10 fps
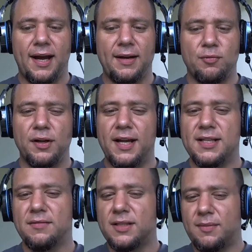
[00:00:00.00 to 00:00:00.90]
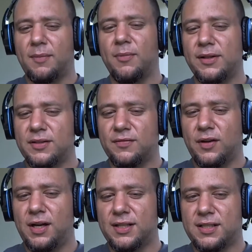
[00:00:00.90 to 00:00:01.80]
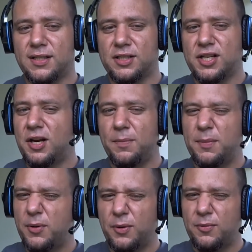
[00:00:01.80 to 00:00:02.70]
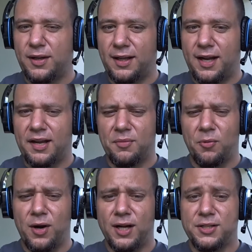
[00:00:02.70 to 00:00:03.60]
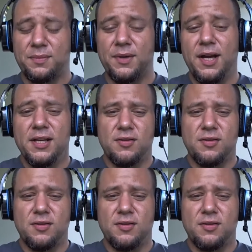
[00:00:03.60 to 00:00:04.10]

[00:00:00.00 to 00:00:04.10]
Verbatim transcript: I realize every time I bring those vlogs to this channel, people don't really like them or watch them.